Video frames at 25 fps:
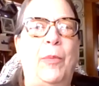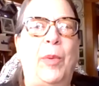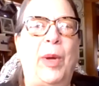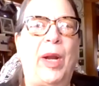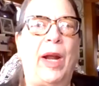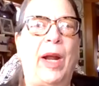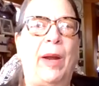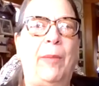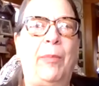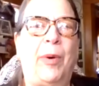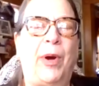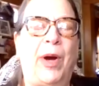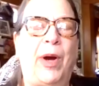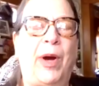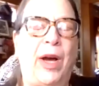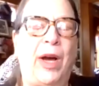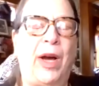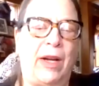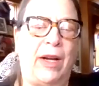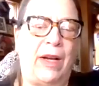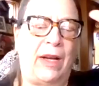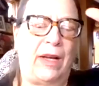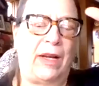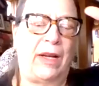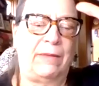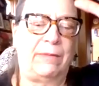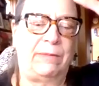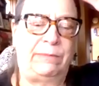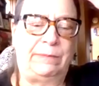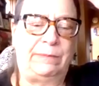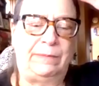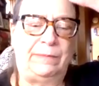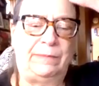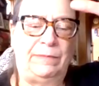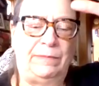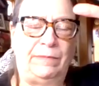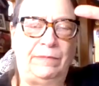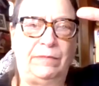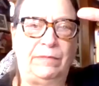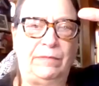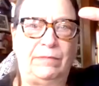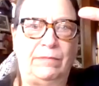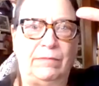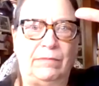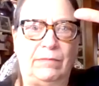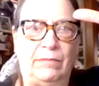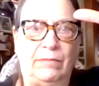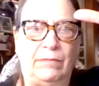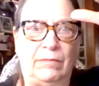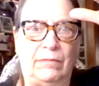But I bought a
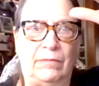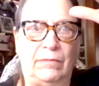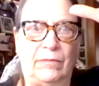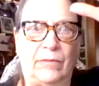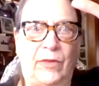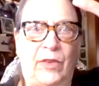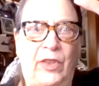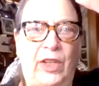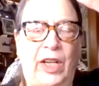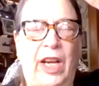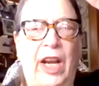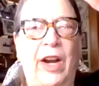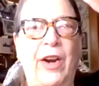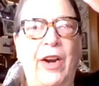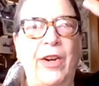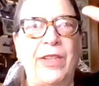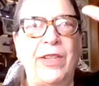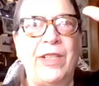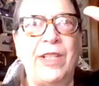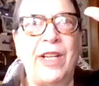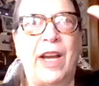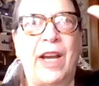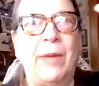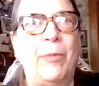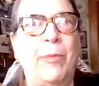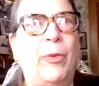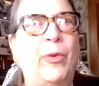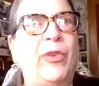daguerreotype.